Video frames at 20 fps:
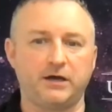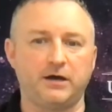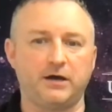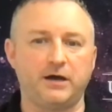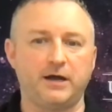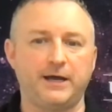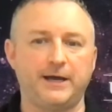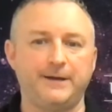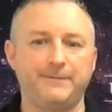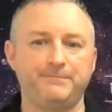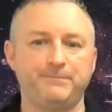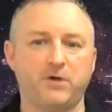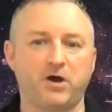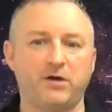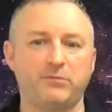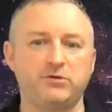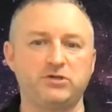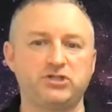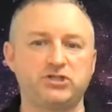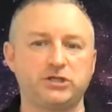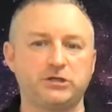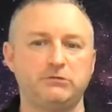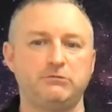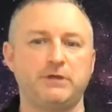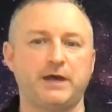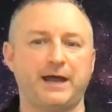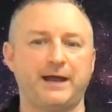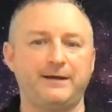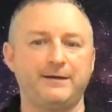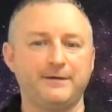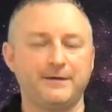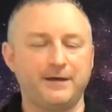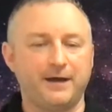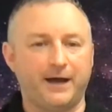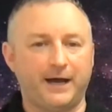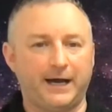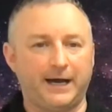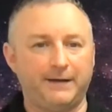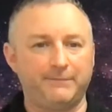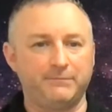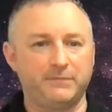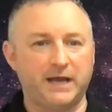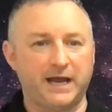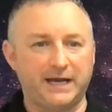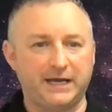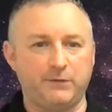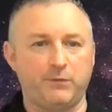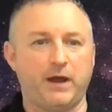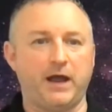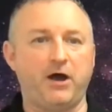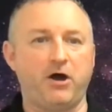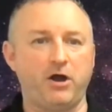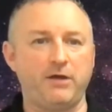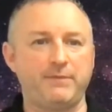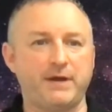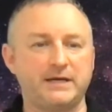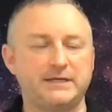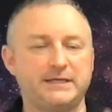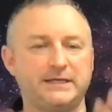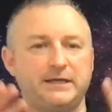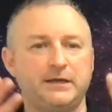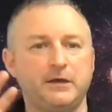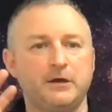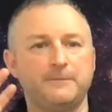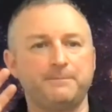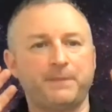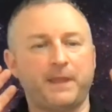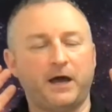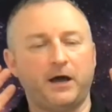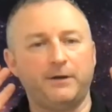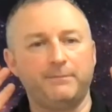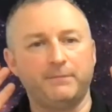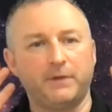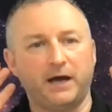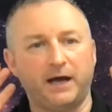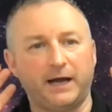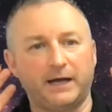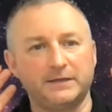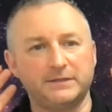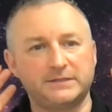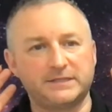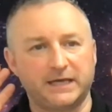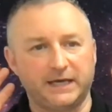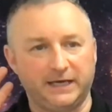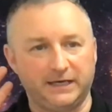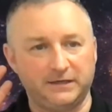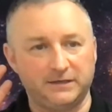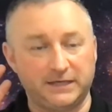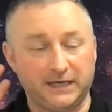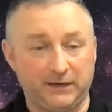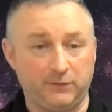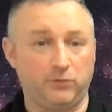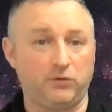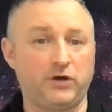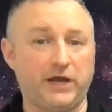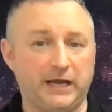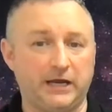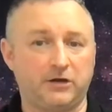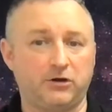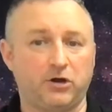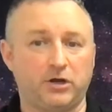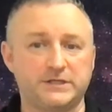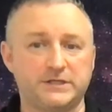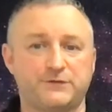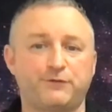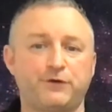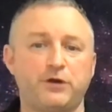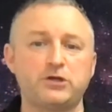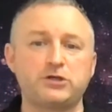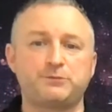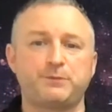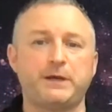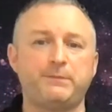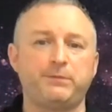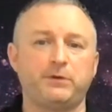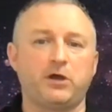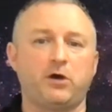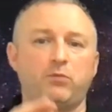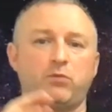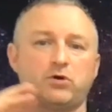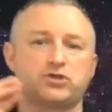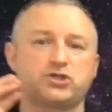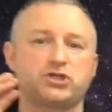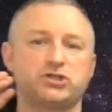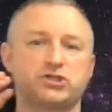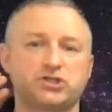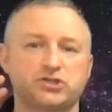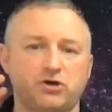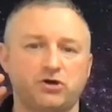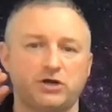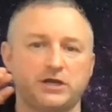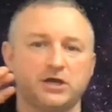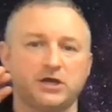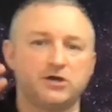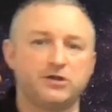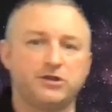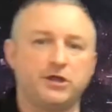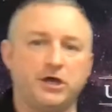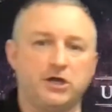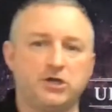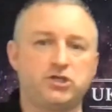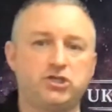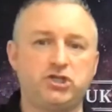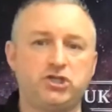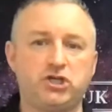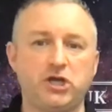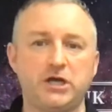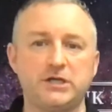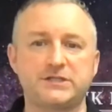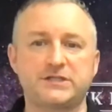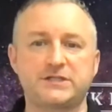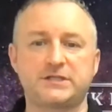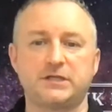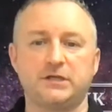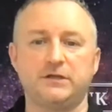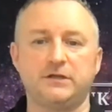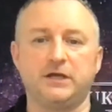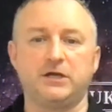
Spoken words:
I would do that anywhere. Hi, Mandy. And it will get you clients. For those people that are watching tonight that are just